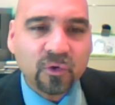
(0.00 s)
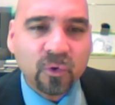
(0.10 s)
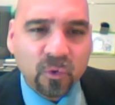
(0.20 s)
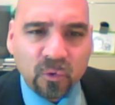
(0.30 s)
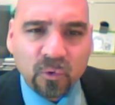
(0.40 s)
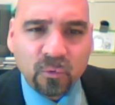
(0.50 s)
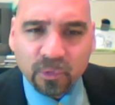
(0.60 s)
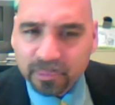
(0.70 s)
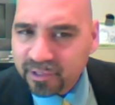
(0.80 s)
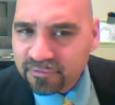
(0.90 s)
And
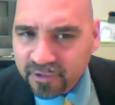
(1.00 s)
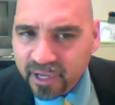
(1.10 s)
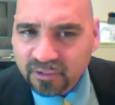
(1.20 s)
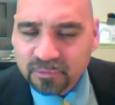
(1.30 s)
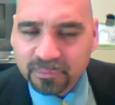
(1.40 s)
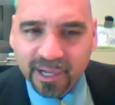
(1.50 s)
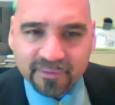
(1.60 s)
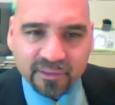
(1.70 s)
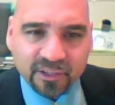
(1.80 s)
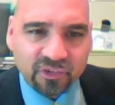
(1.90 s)
recognizing the
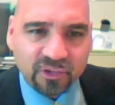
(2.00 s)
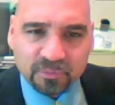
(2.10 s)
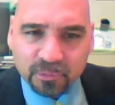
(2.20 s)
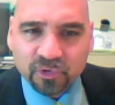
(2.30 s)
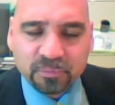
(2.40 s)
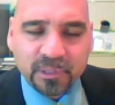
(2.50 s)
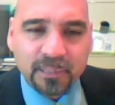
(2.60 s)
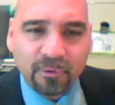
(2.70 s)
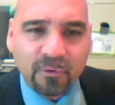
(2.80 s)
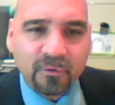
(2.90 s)
who will be
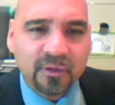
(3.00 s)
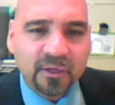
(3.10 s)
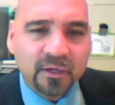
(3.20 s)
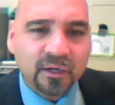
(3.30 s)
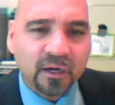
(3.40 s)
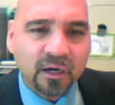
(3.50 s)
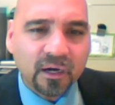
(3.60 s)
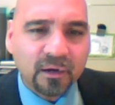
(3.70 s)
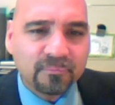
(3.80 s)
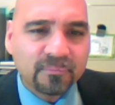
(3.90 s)
affected by this,
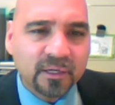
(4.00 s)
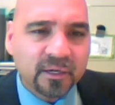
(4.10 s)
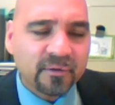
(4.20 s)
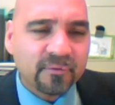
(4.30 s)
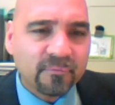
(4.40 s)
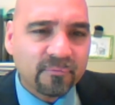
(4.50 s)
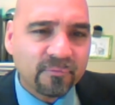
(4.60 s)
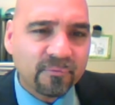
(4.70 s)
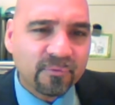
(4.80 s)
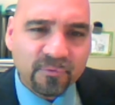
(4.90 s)
because most people
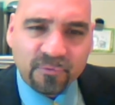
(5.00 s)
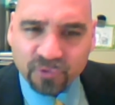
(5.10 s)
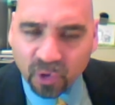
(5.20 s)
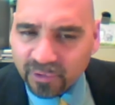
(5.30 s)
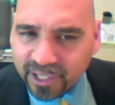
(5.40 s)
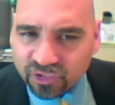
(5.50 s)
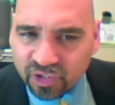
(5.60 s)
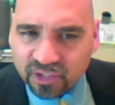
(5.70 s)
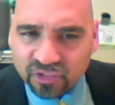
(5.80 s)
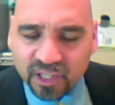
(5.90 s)
don't
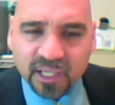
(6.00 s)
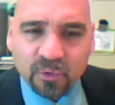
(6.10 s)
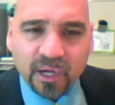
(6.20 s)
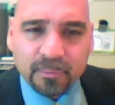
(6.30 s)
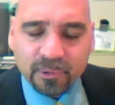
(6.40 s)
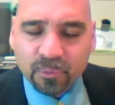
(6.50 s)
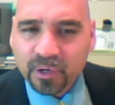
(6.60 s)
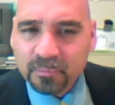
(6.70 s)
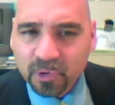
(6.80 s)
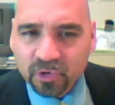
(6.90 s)

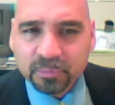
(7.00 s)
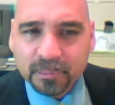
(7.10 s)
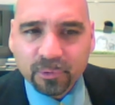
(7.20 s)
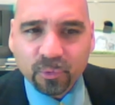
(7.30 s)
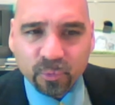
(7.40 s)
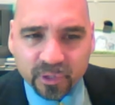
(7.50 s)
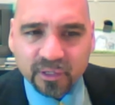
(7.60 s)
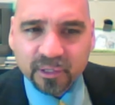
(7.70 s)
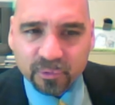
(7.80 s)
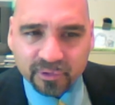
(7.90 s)
like change
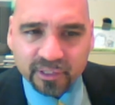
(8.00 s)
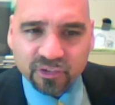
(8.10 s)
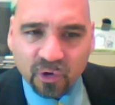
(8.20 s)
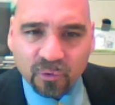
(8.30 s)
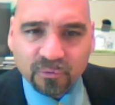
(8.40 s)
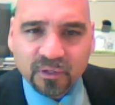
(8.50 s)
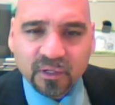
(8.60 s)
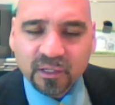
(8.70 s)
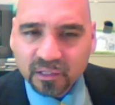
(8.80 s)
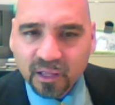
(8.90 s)
anyway, but what most
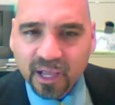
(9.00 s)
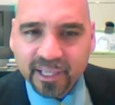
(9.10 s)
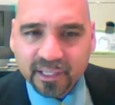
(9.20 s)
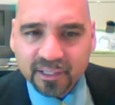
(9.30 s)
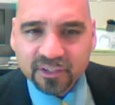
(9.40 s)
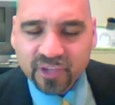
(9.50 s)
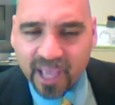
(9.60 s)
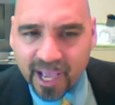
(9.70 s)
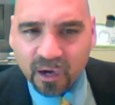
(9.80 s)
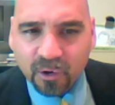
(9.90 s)
people really, really
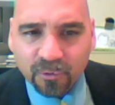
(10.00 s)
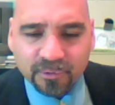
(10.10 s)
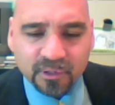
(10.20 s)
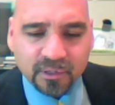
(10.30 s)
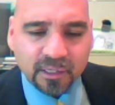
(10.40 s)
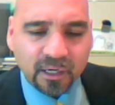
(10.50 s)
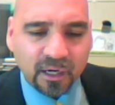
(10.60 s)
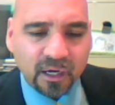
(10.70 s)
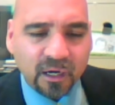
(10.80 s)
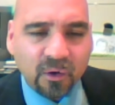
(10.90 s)
don't
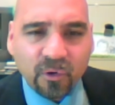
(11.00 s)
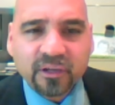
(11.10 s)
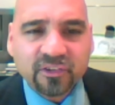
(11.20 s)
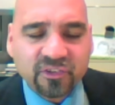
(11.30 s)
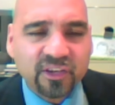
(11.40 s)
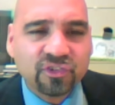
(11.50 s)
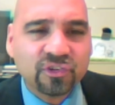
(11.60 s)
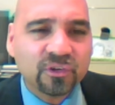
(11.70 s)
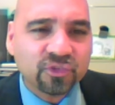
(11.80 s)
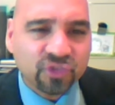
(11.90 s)
like is how